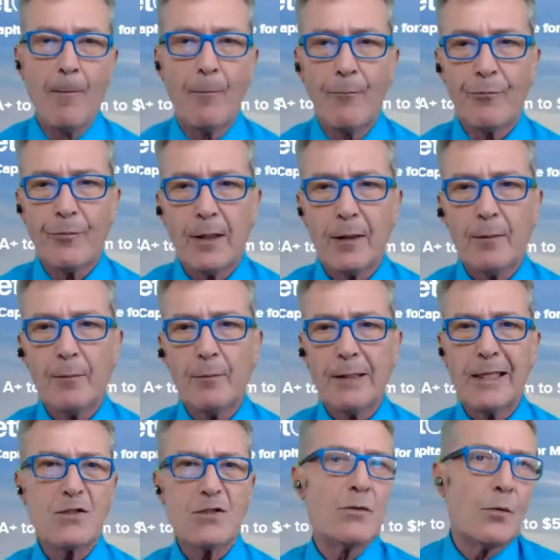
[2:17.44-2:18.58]
But
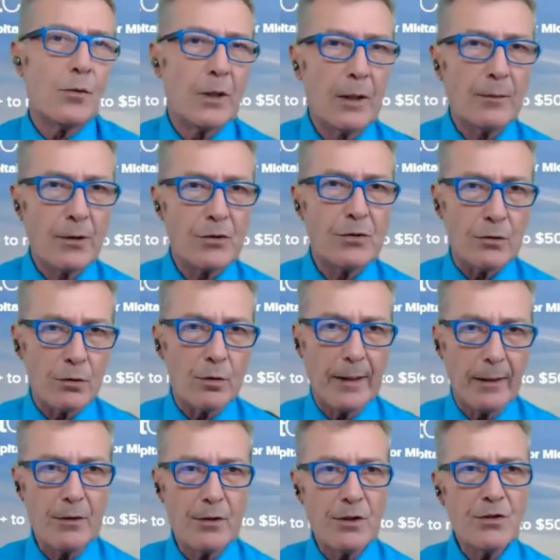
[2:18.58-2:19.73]
that's not what I'm going to talk about.
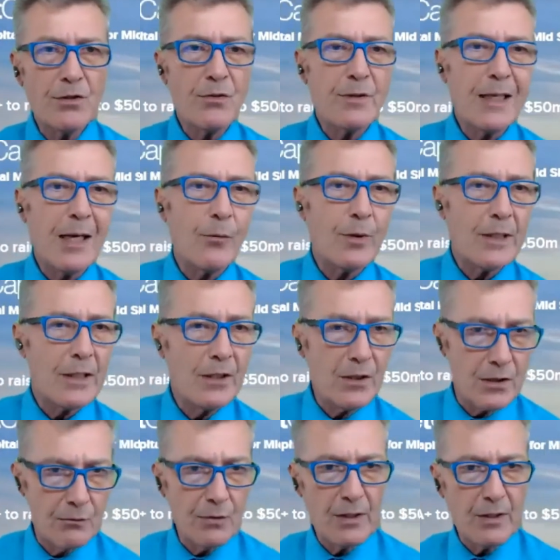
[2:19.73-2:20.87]
You can do that
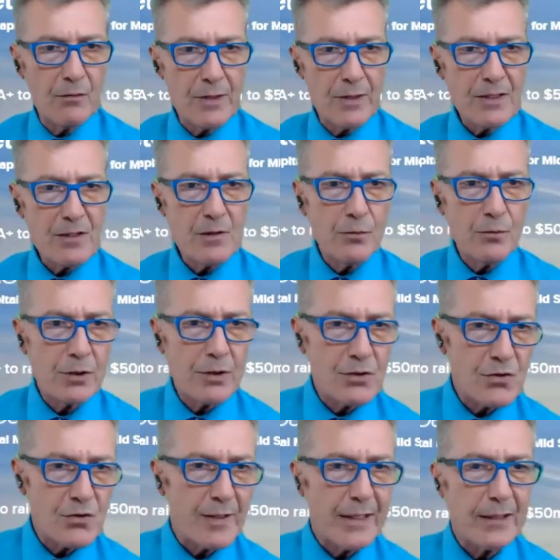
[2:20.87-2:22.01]
within reasonable
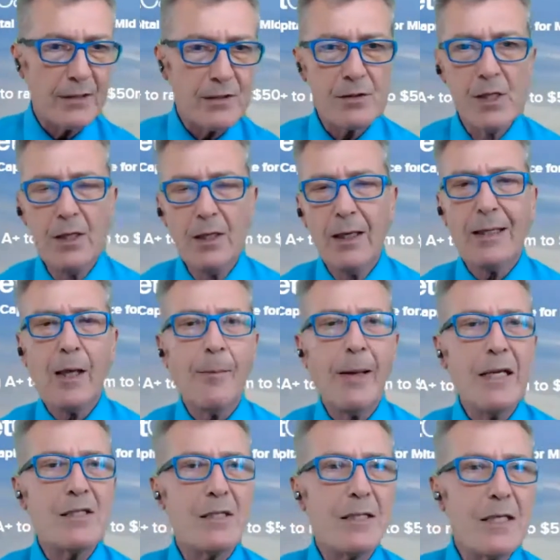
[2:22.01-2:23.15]
constraints. And that
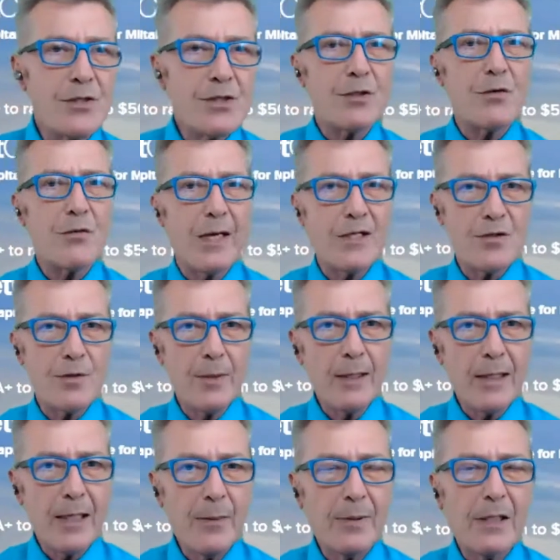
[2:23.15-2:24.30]
makes it easier to raise the
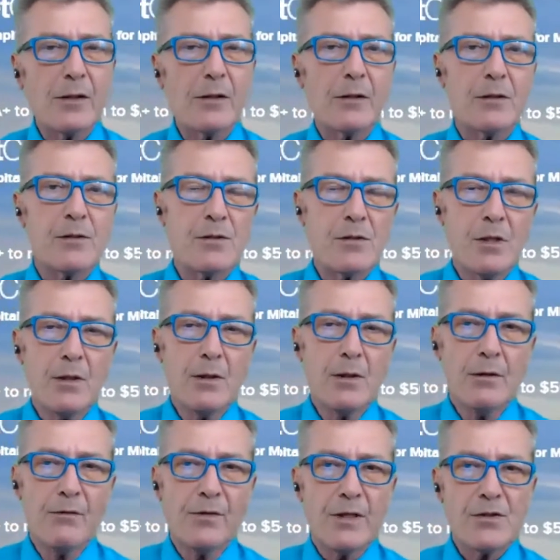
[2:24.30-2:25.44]
money because
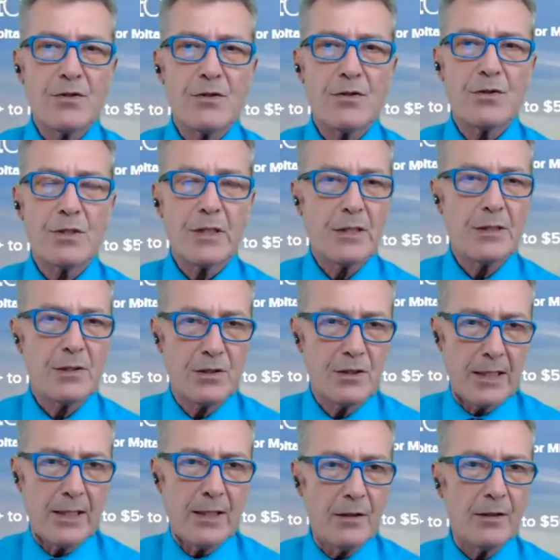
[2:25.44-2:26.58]
investors
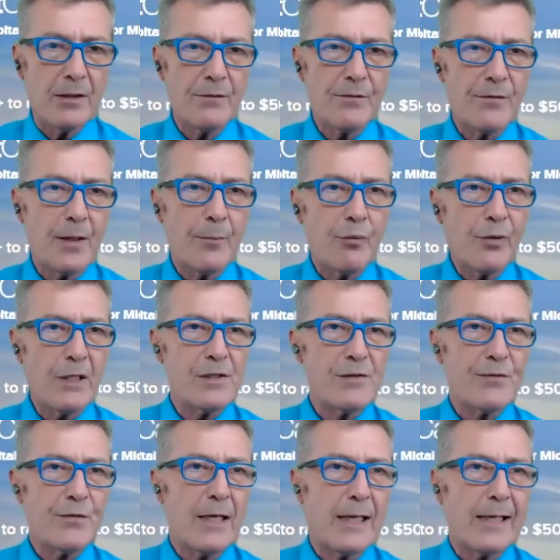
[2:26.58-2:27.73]
see that if they're pressed
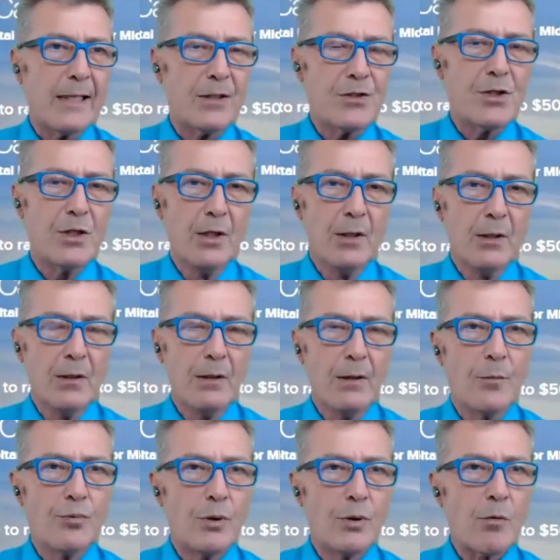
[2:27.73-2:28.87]
for cash,
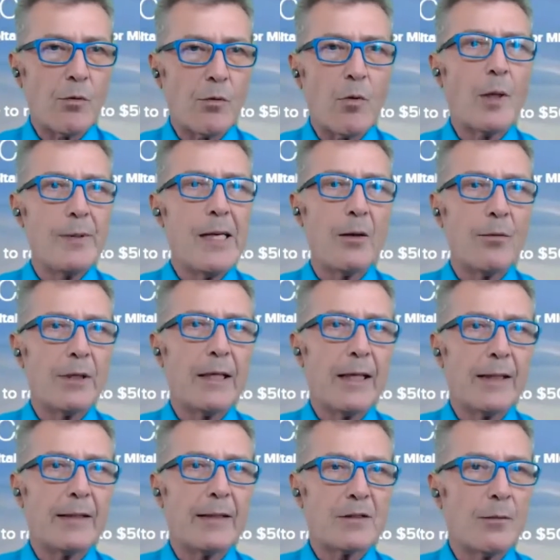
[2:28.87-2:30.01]
they'll probably be able to
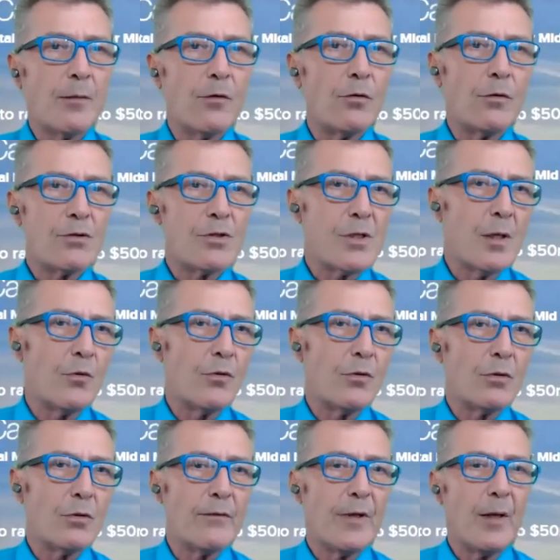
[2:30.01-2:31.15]
get some or
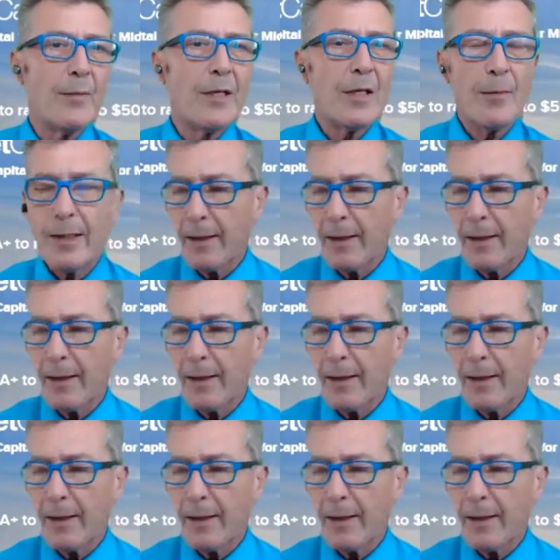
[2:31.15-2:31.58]
all of their money back.